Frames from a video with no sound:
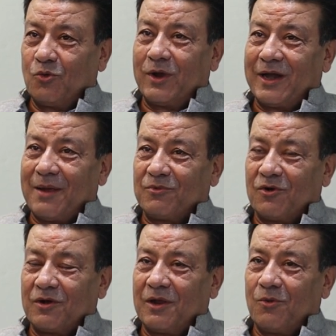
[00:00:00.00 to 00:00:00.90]
when I'm
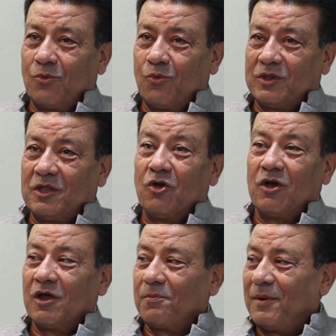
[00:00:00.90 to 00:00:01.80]
talking with
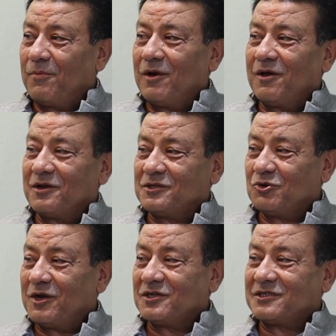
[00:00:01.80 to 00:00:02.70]
younger people or
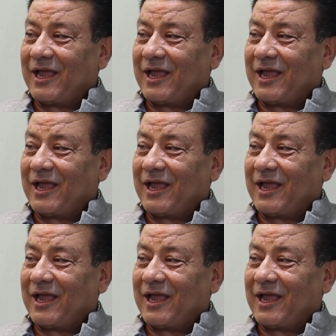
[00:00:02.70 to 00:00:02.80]
students,